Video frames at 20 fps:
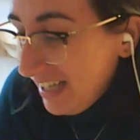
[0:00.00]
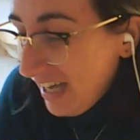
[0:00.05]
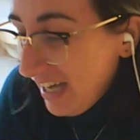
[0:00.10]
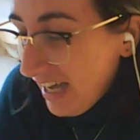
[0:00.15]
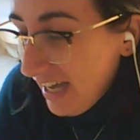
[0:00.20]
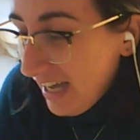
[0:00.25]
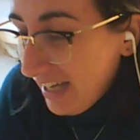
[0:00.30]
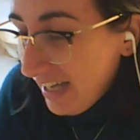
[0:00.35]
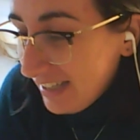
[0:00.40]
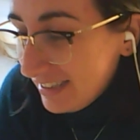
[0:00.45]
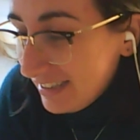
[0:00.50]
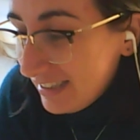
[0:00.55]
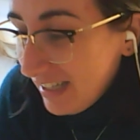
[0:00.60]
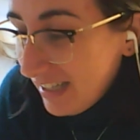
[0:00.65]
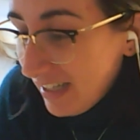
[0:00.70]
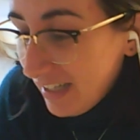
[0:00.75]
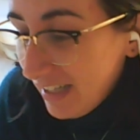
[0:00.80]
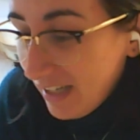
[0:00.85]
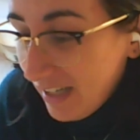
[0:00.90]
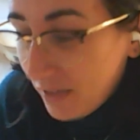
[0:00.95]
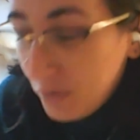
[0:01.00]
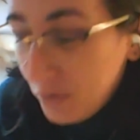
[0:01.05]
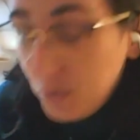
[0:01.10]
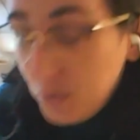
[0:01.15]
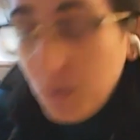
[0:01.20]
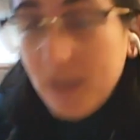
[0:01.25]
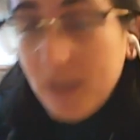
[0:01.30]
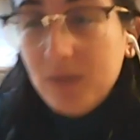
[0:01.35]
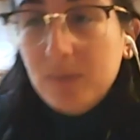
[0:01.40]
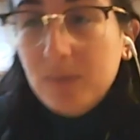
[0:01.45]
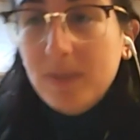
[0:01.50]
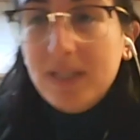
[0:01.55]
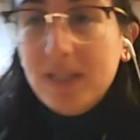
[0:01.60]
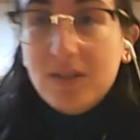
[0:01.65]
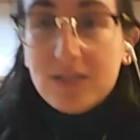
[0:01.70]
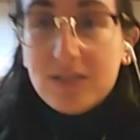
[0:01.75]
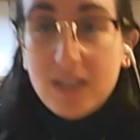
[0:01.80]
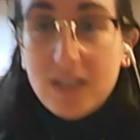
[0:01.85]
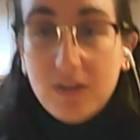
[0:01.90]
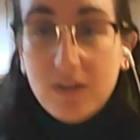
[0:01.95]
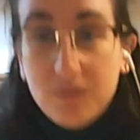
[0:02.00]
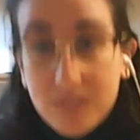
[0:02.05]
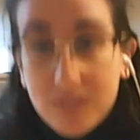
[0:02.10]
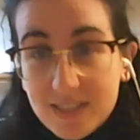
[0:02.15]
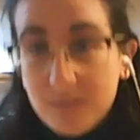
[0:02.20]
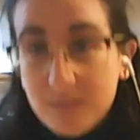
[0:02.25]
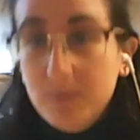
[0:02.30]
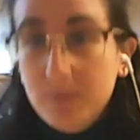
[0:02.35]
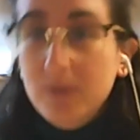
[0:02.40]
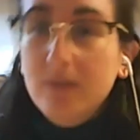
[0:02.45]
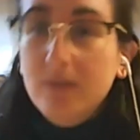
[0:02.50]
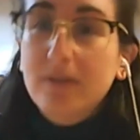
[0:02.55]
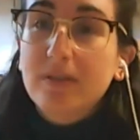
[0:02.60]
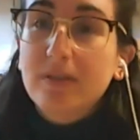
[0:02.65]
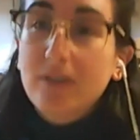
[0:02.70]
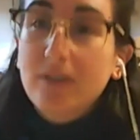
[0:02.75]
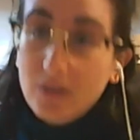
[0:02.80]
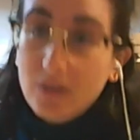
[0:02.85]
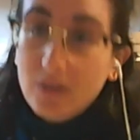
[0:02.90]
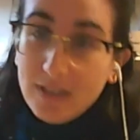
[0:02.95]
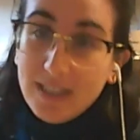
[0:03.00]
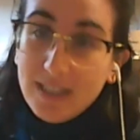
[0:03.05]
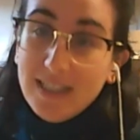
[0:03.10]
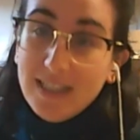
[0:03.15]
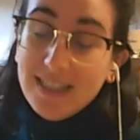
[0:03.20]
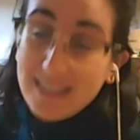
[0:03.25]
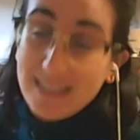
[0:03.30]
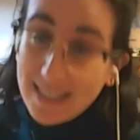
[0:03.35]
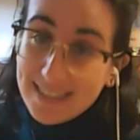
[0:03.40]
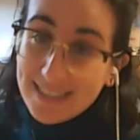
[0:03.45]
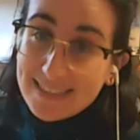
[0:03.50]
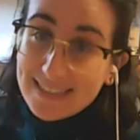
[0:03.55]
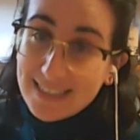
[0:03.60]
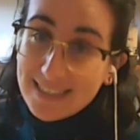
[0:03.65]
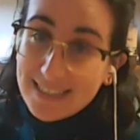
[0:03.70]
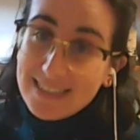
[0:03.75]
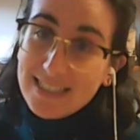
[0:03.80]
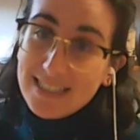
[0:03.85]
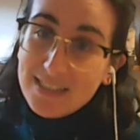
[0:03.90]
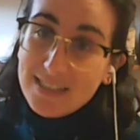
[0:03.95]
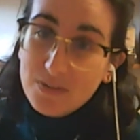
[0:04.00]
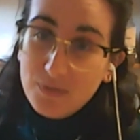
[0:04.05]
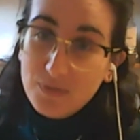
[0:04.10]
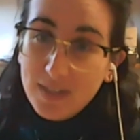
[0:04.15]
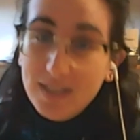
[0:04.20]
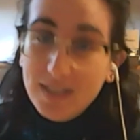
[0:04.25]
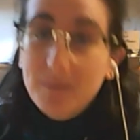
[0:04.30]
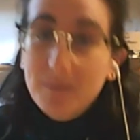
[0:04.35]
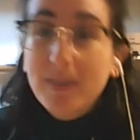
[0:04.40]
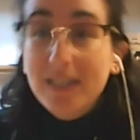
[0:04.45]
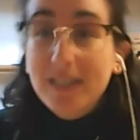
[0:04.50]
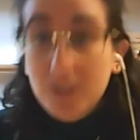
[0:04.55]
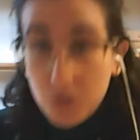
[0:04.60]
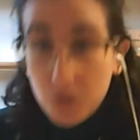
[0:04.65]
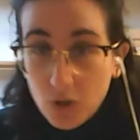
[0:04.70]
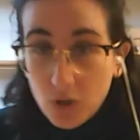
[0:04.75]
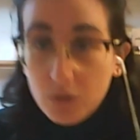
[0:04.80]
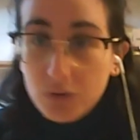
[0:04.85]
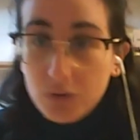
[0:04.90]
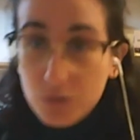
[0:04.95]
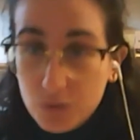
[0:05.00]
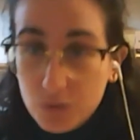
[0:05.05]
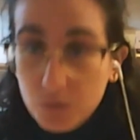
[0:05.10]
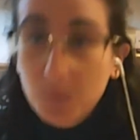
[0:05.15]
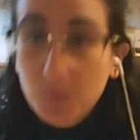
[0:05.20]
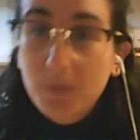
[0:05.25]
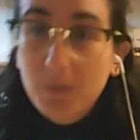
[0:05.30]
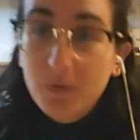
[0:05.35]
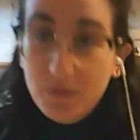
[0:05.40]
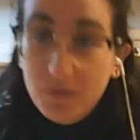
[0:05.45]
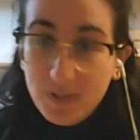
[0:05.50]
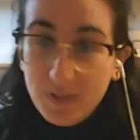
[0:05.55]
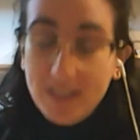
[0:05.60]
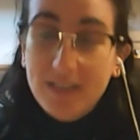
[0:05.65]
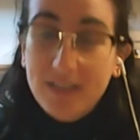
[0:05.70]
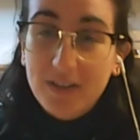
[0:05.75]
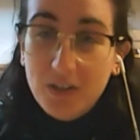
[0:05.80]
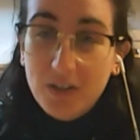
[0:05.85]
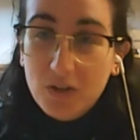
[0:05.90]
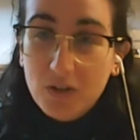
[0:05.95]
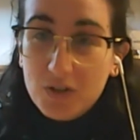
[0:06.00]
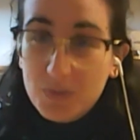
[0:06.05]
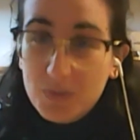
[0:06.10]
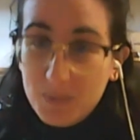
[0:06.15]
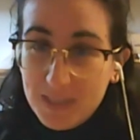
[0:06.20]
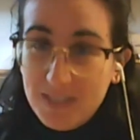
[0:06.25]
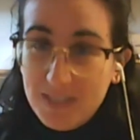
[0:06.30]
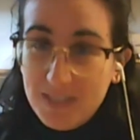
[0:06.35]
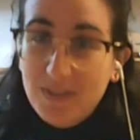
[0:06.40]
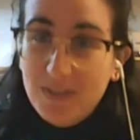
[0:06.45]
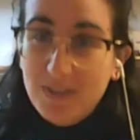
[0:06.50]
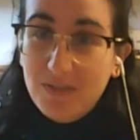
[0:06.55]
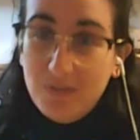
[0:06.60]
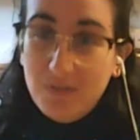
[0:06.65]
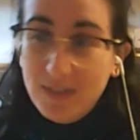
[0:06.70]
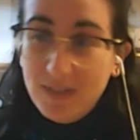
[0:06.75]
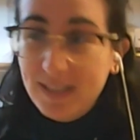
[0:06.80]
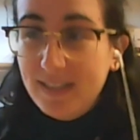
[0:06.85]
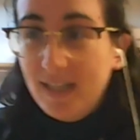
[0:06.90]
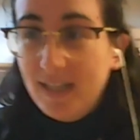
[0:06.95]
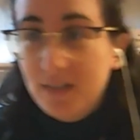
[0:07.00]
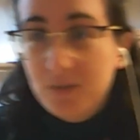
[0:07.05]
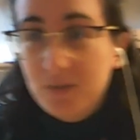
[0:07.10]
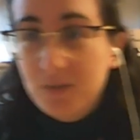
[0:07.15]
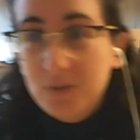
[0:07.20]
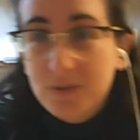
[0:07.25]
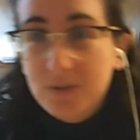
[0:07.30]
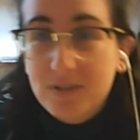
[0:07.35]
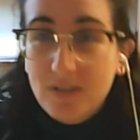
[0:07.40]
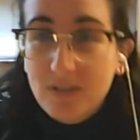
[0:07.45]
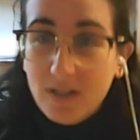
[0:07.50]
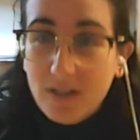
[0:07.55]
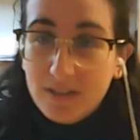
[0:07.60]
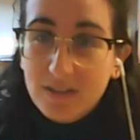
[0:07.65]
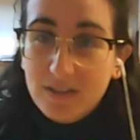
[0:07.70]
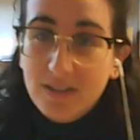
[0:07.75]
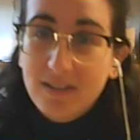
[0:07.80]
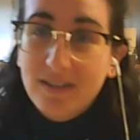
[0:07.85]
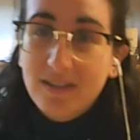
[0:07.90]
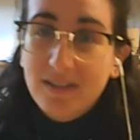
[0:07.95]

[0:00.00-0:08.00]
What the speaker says: And a good way to make yourself visible, not only in Italian studies as a field, but in your subfield, in your specific field, and to start